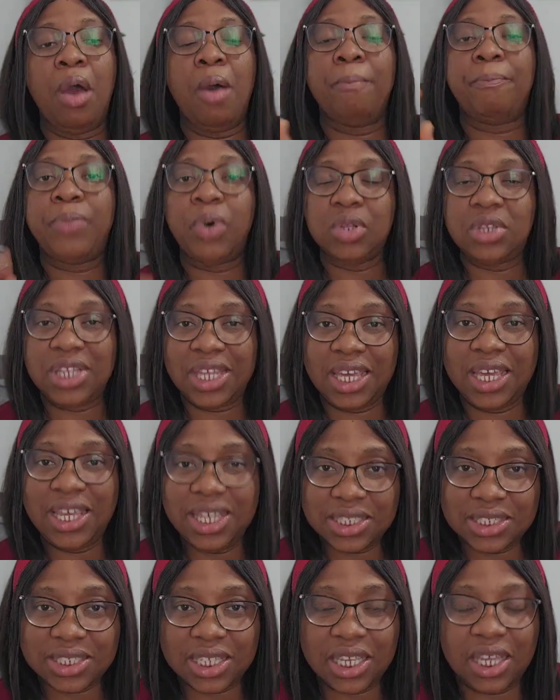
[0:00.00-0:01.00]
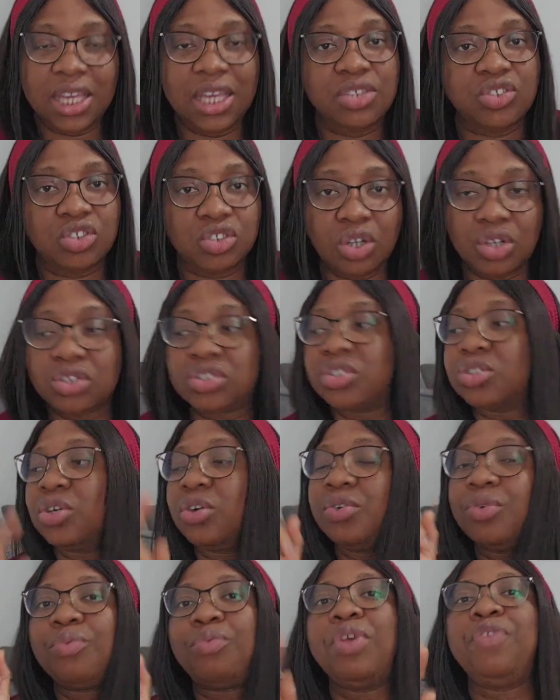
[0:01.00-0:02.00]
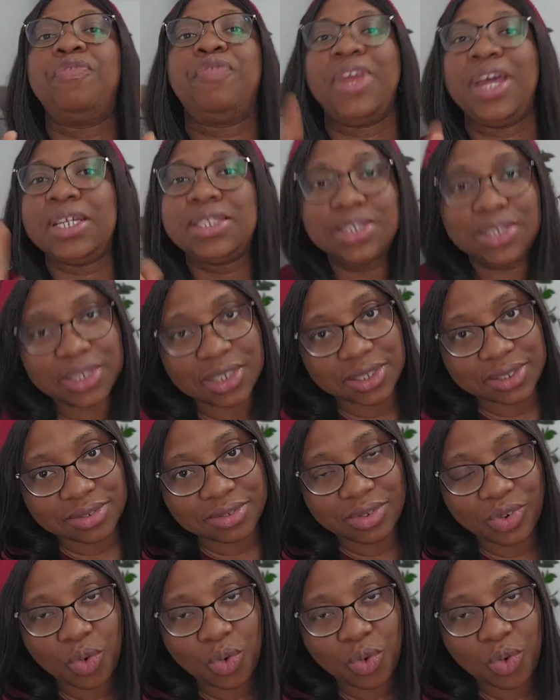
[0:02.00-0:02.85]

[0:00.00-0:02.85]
but the heating is not reflecting